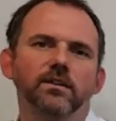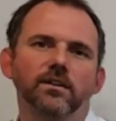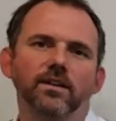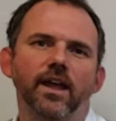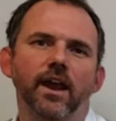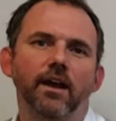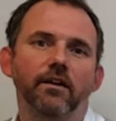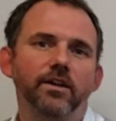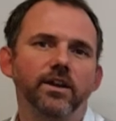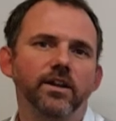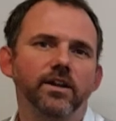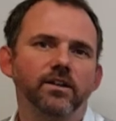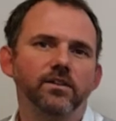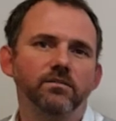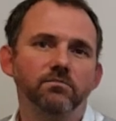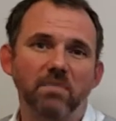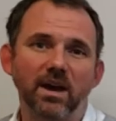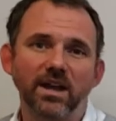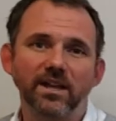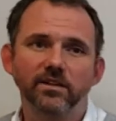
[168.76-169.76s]

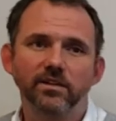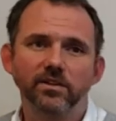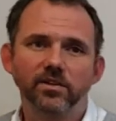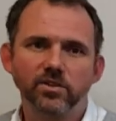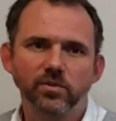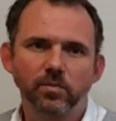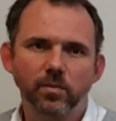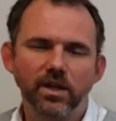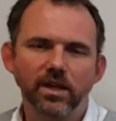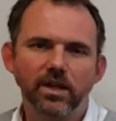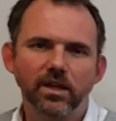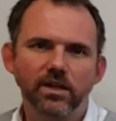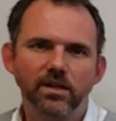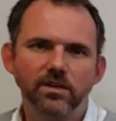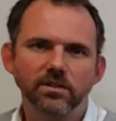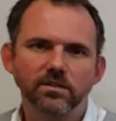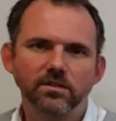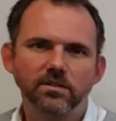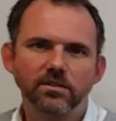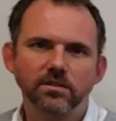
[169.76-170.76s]
carrying maintenance
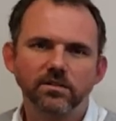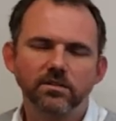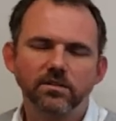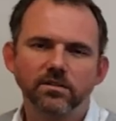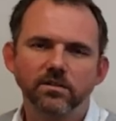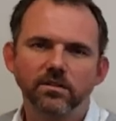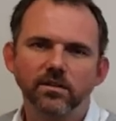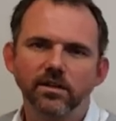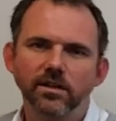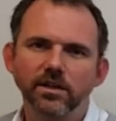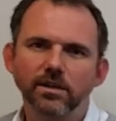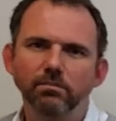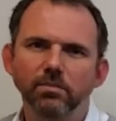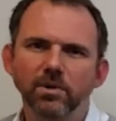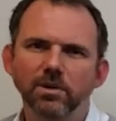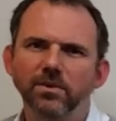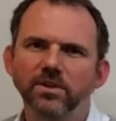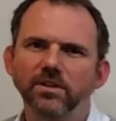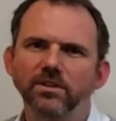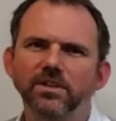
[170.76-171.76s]
spares,
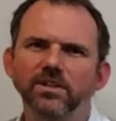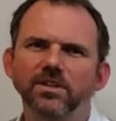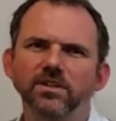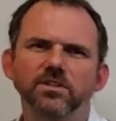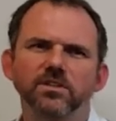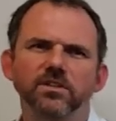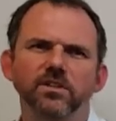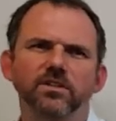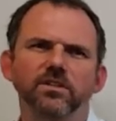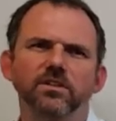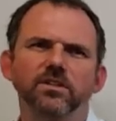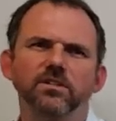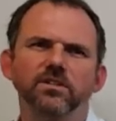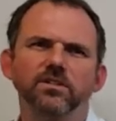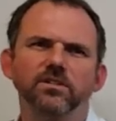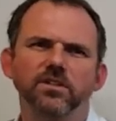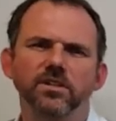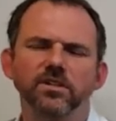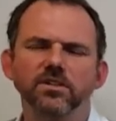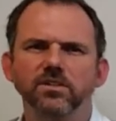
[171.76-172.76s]
implementing
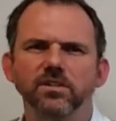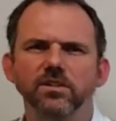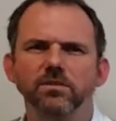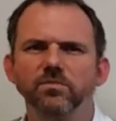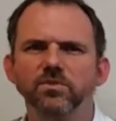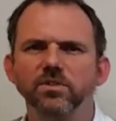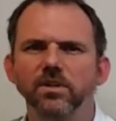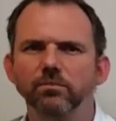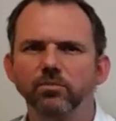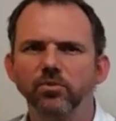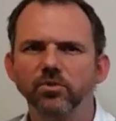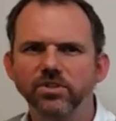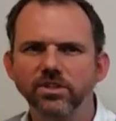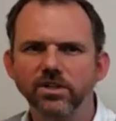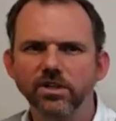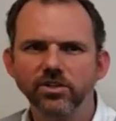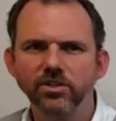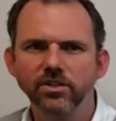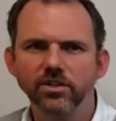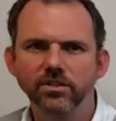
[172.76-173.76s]
certain systems and
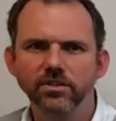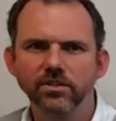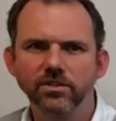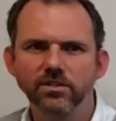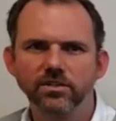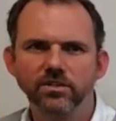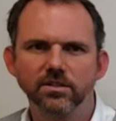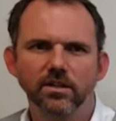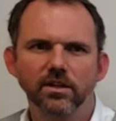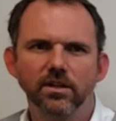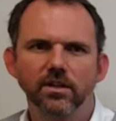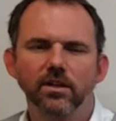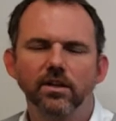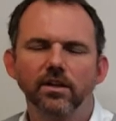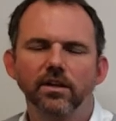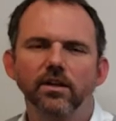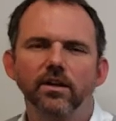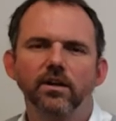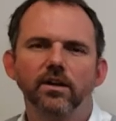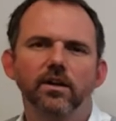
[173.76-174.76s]
procedures,
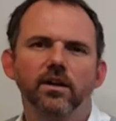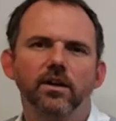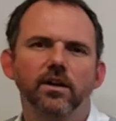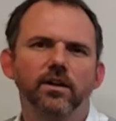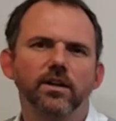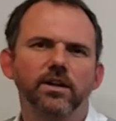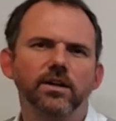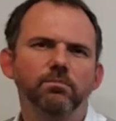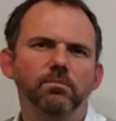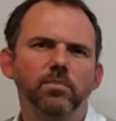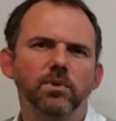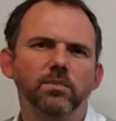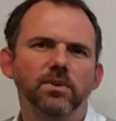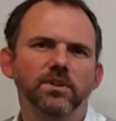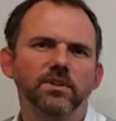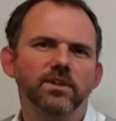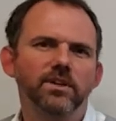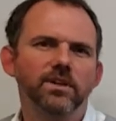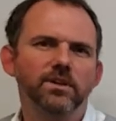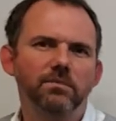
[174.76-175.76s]

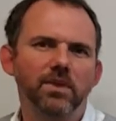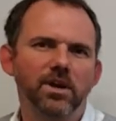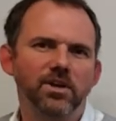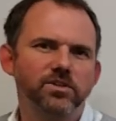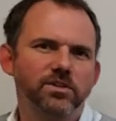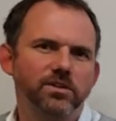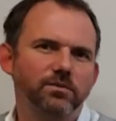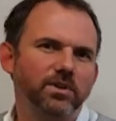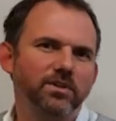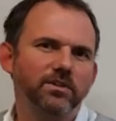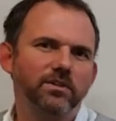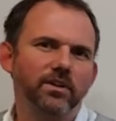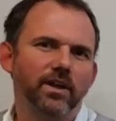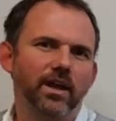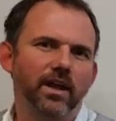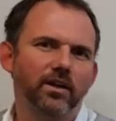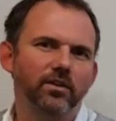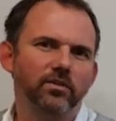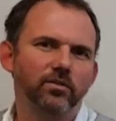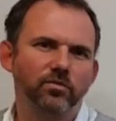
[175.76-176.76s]
implementing measurement
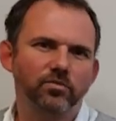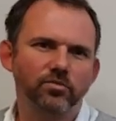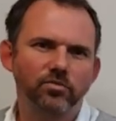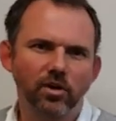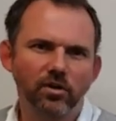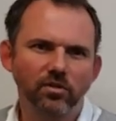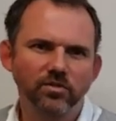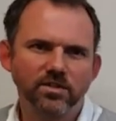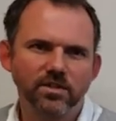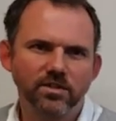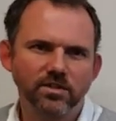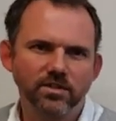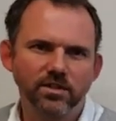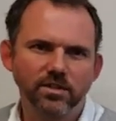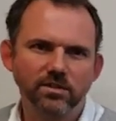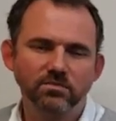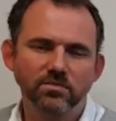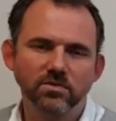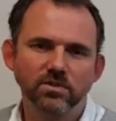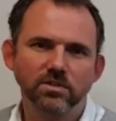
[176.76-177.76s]
and control
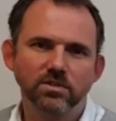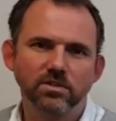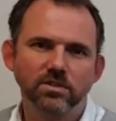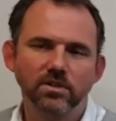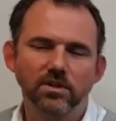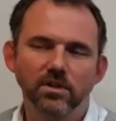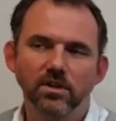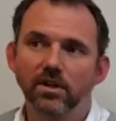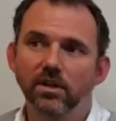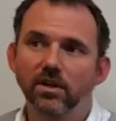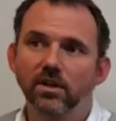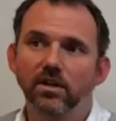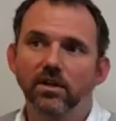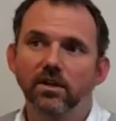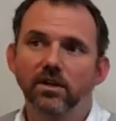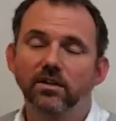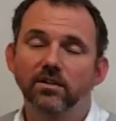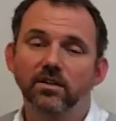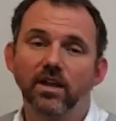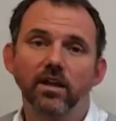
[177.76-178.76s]
systems,
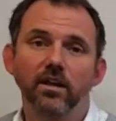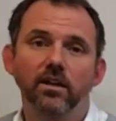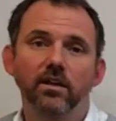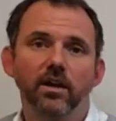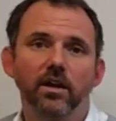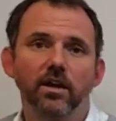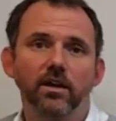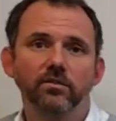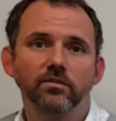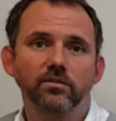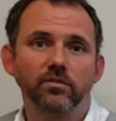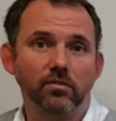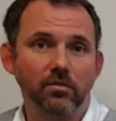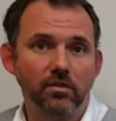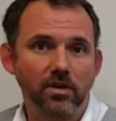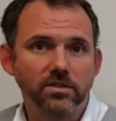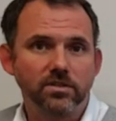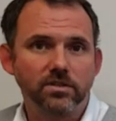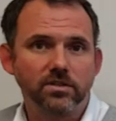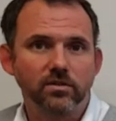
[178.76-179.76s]
taking out
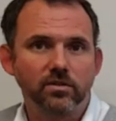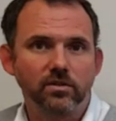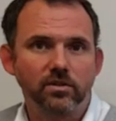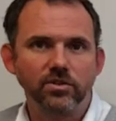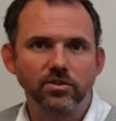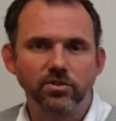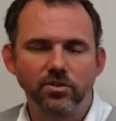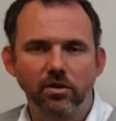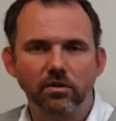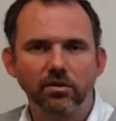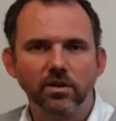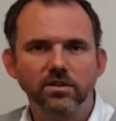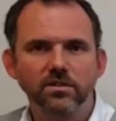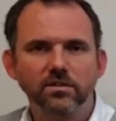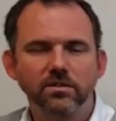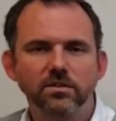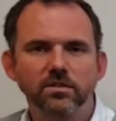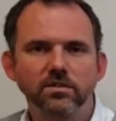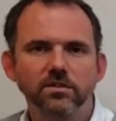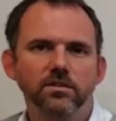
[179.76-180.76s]
risk
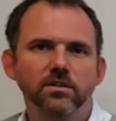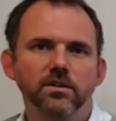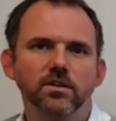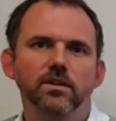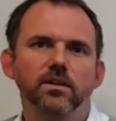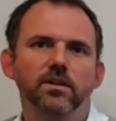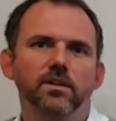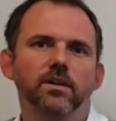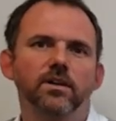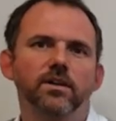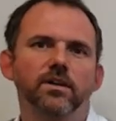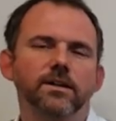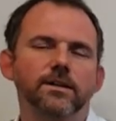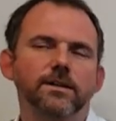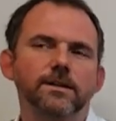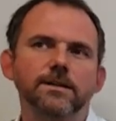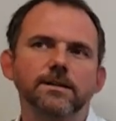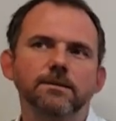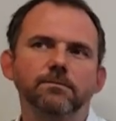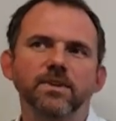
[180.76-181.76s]
insurance,
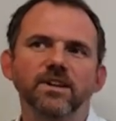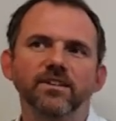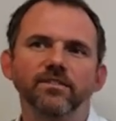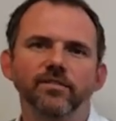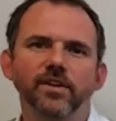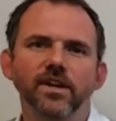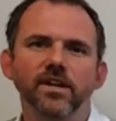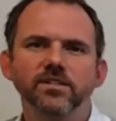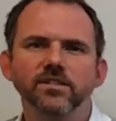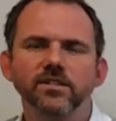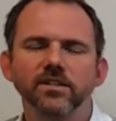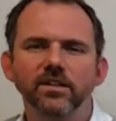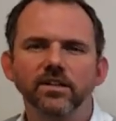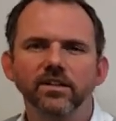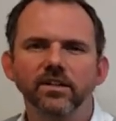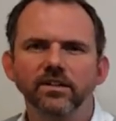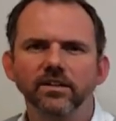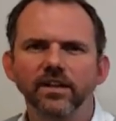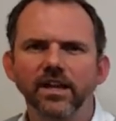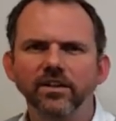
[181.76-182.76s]

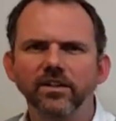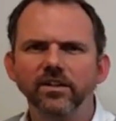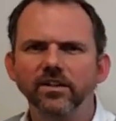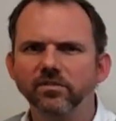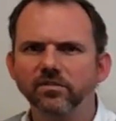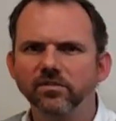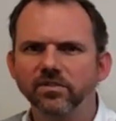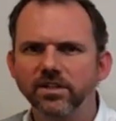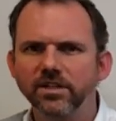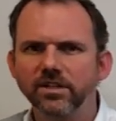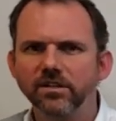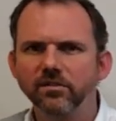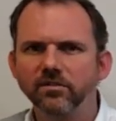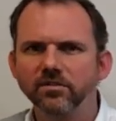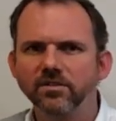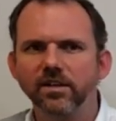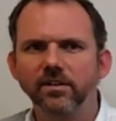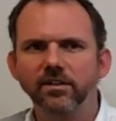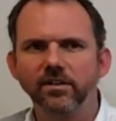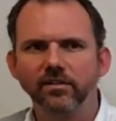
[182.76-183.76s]
investing in technical skills and